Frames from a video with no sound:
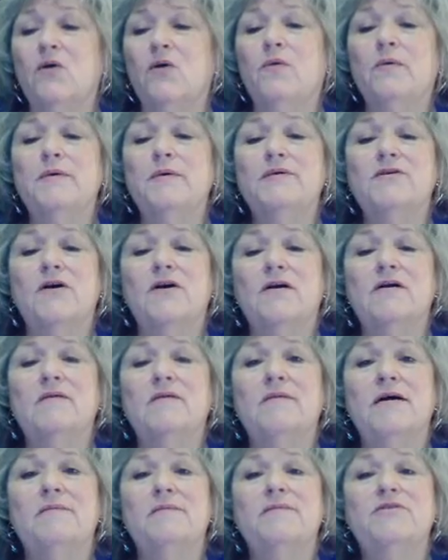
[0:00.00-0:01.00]
When we talk
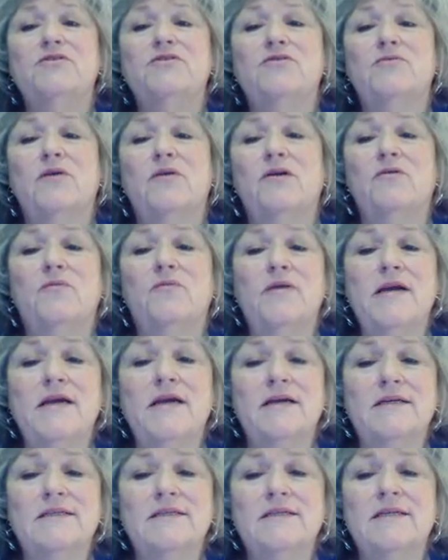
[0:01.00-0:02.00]
about Mr.
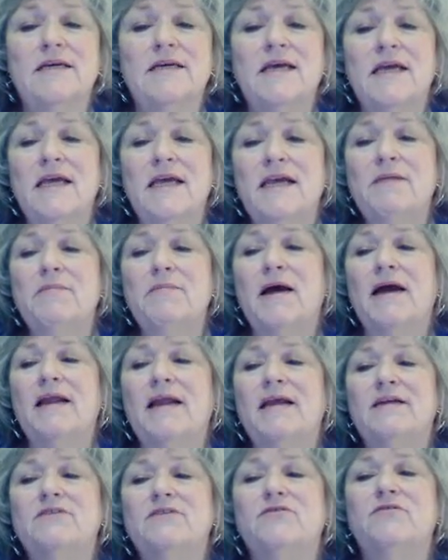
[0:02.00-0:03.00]
Rodriguez, he might
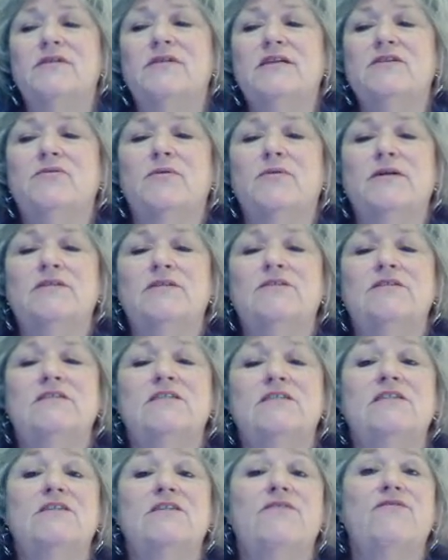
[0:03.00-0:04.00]
answer these
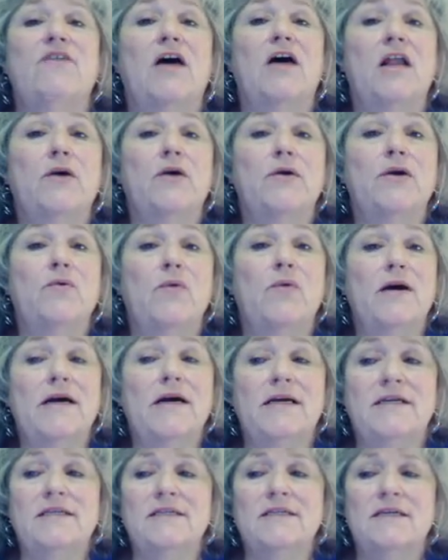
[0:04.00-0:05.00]
questions in the following
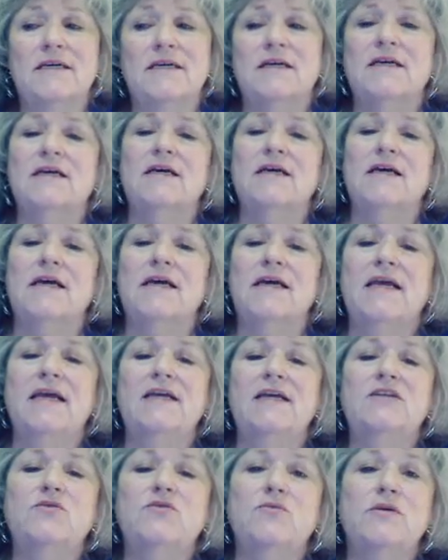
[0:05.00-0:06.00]
ways.
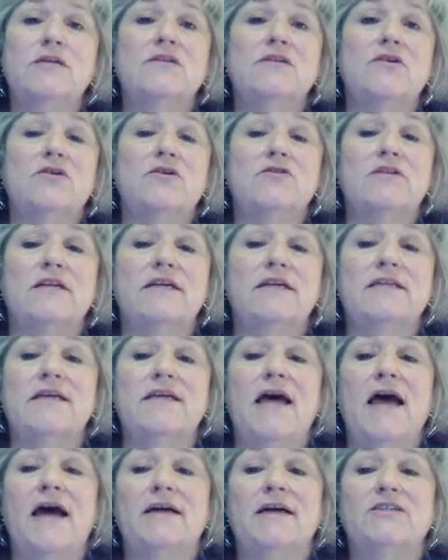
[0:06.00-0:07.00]
His research led
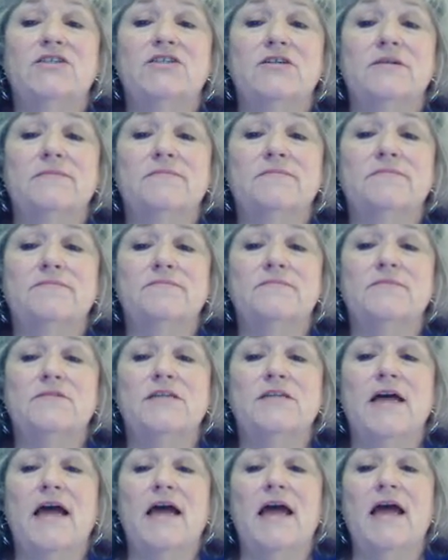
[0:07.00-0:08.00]
to action.
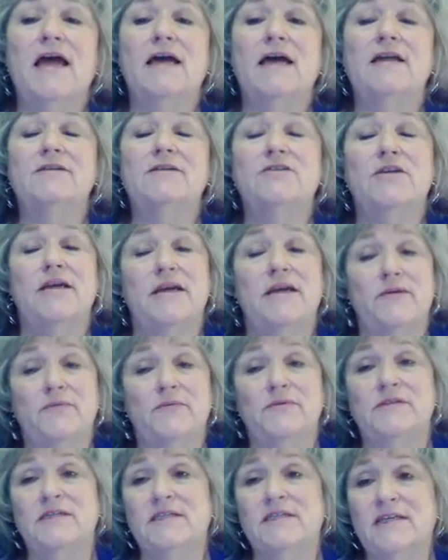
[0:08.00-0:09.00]
He
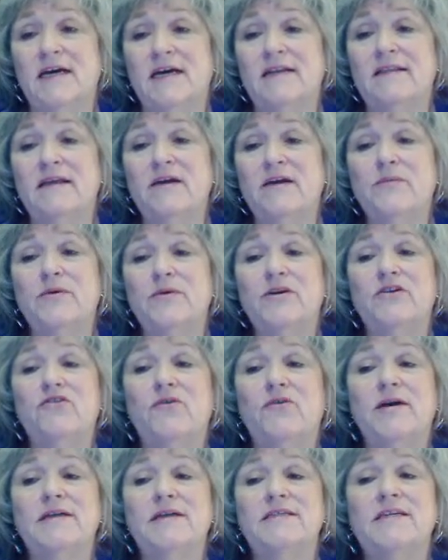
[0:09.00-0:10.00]
decided that he would
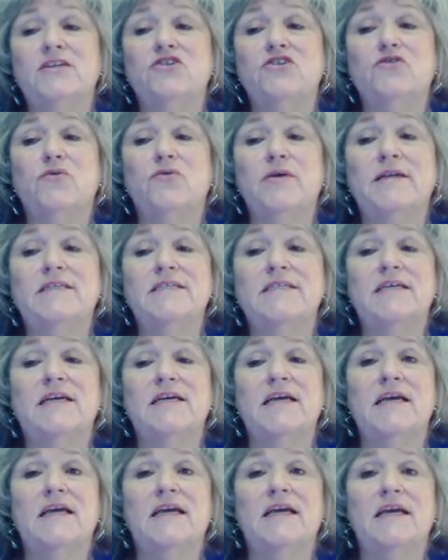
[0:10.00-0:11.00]
address
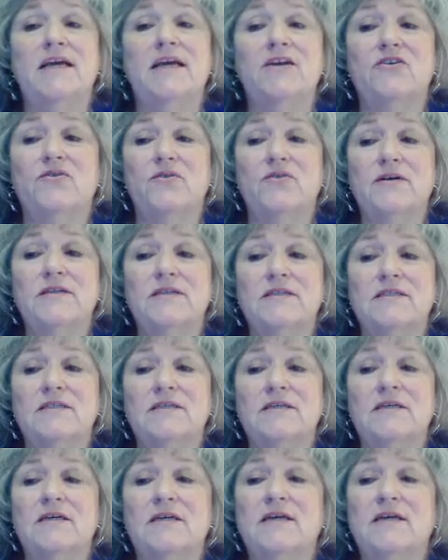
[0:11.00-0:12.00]
intrinsic interest.